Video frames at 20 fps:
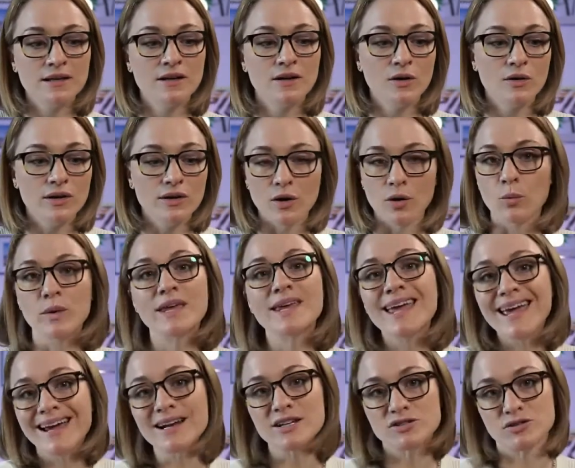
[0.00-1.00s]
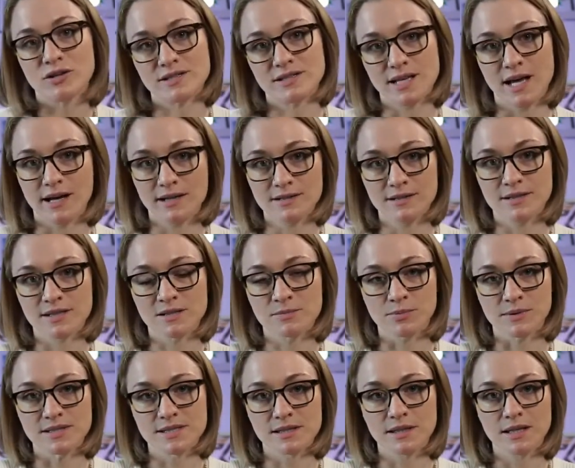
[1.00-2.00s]
we can't address that
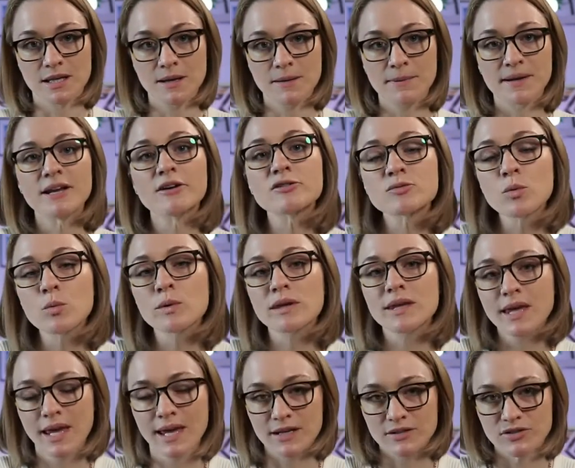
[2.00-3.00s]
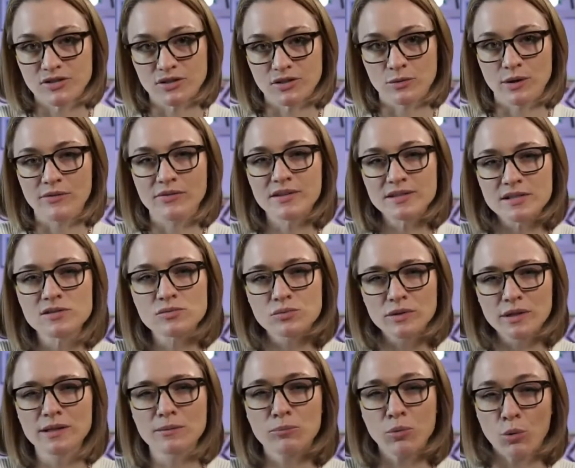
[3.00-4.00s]
explicitly, but here's what we can do. And this is really
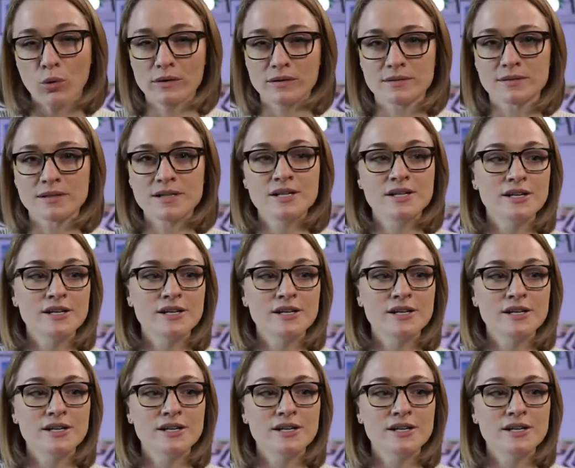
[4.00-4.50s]
important.